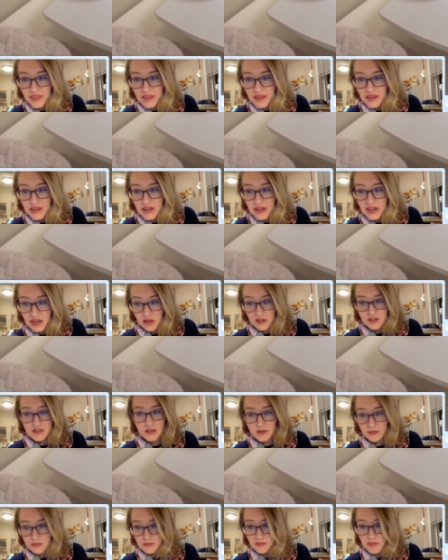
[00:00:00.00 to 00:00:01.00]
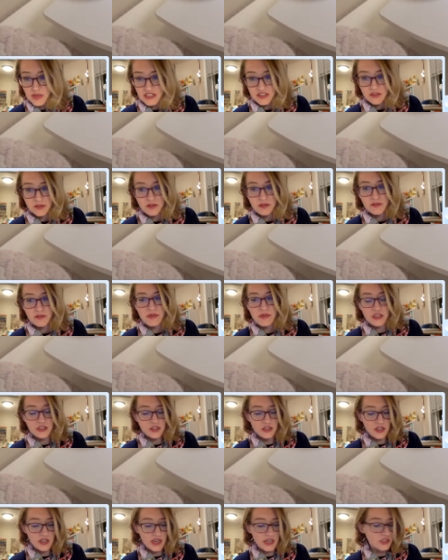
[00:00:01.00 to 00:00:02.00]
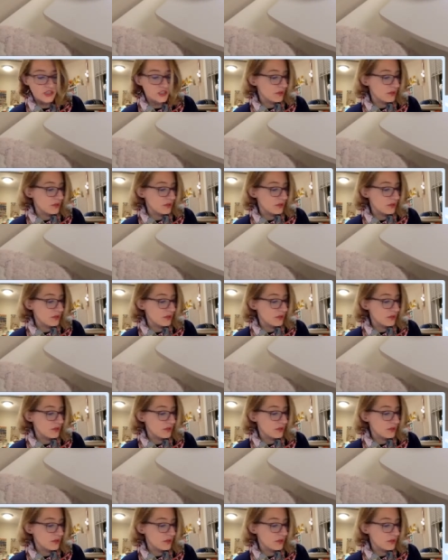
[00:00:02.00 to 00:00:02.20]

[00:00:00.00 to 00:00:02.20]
you know, so I'm making making sure to catch up.